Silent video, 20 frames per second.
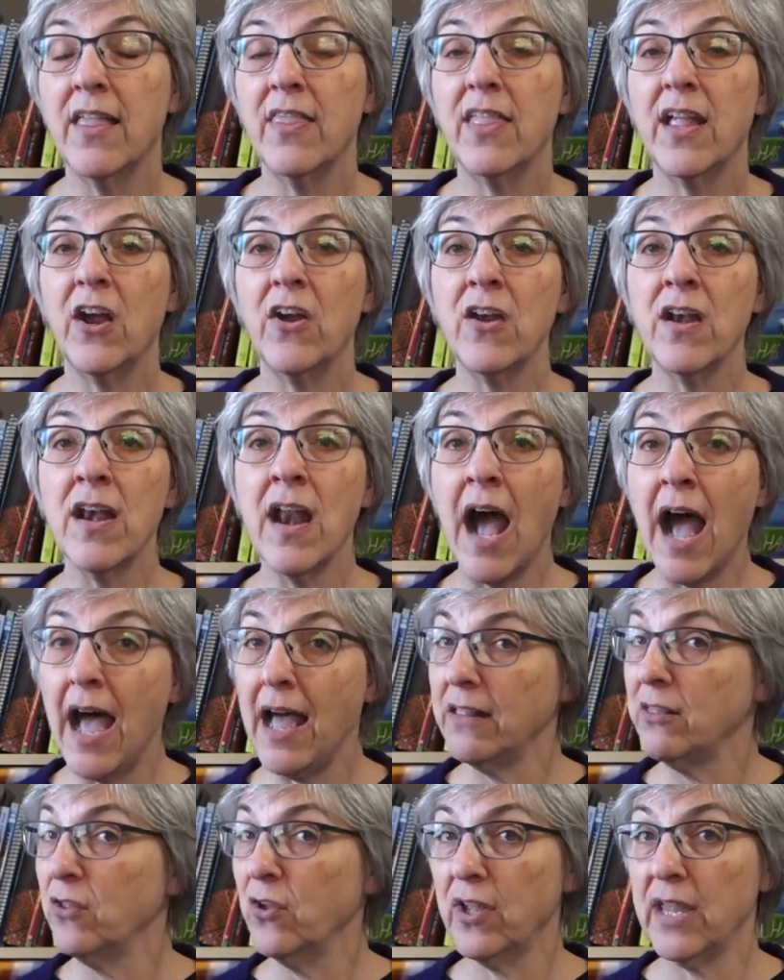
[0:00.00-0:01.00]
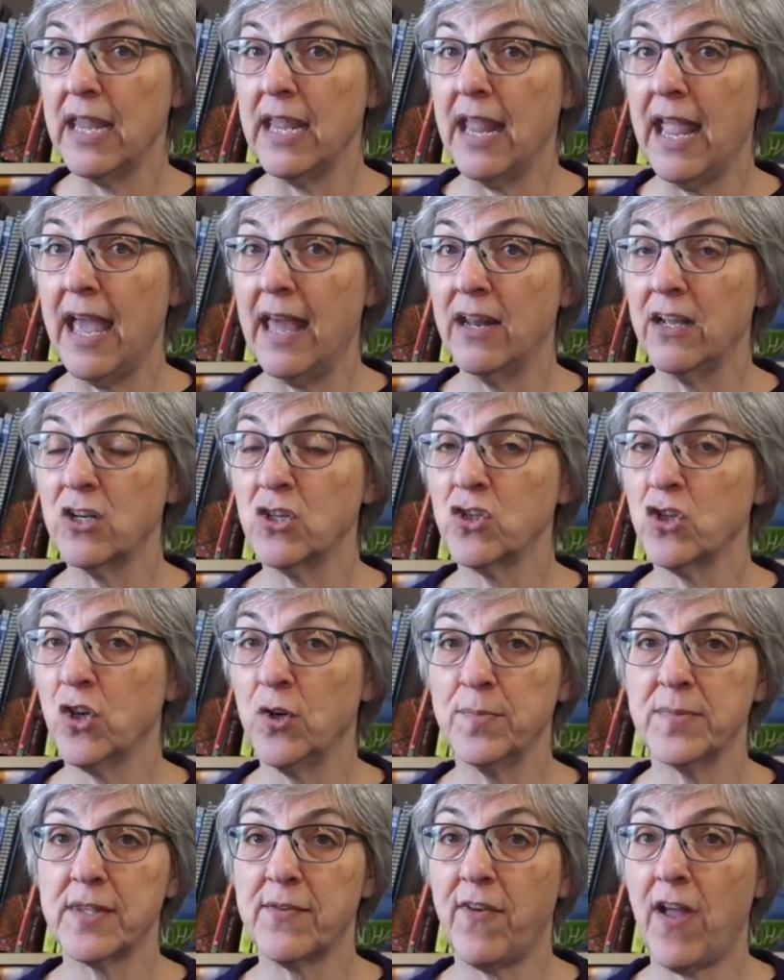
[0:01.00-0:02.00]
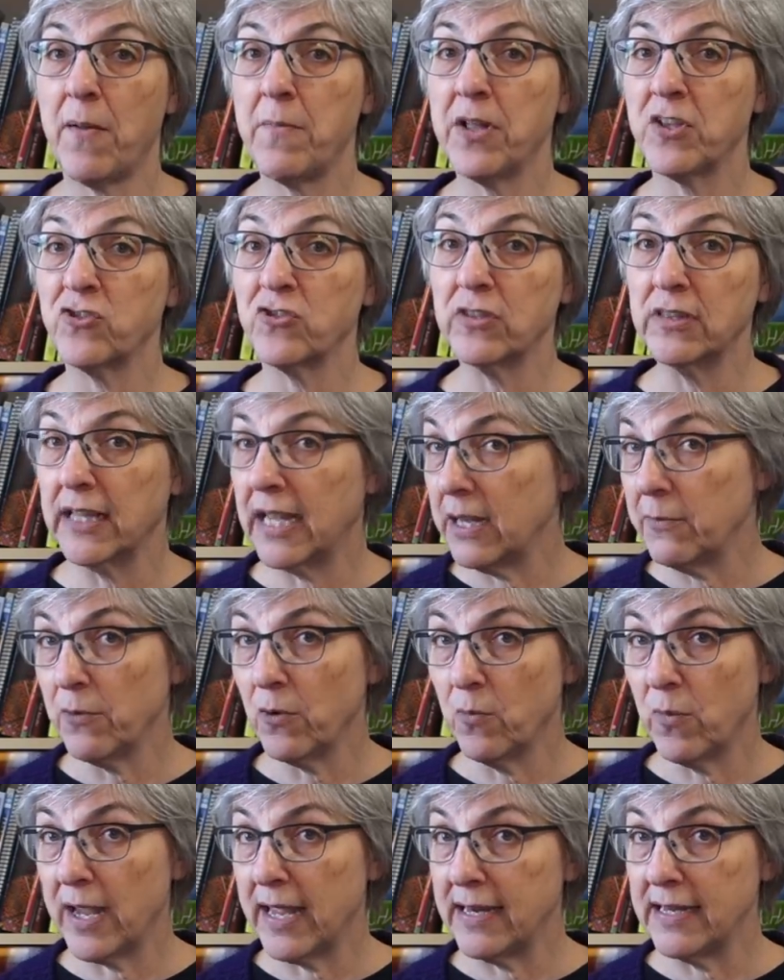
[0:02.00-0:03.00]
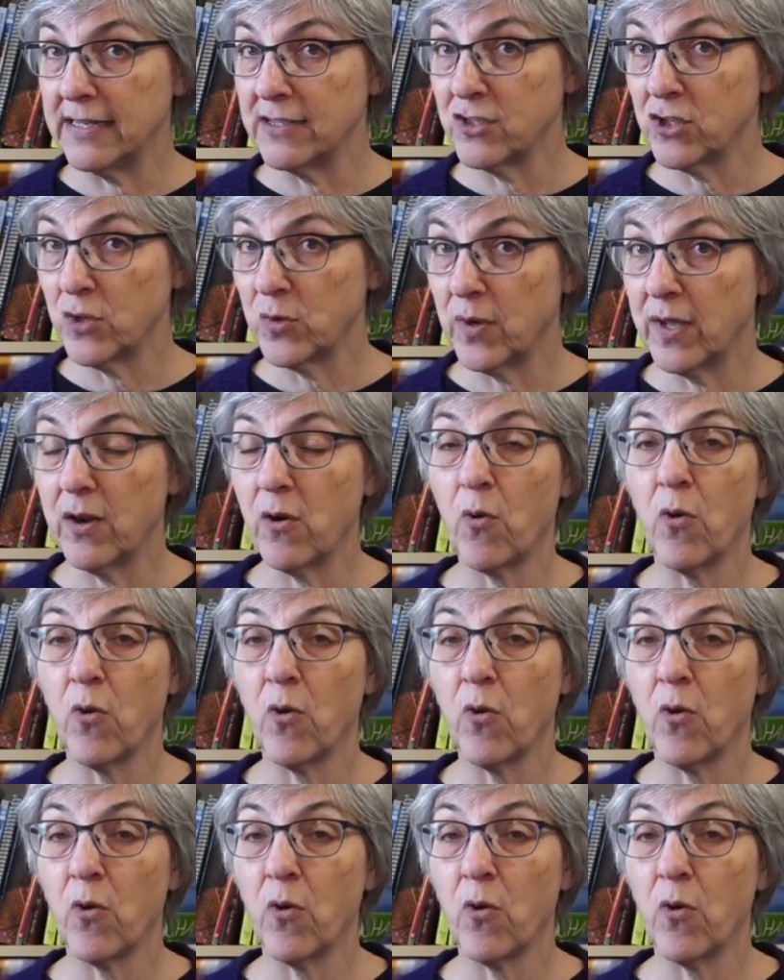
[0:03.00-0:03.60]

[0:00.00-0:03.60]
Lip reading: They are not looking at it in terms of how much labor went into it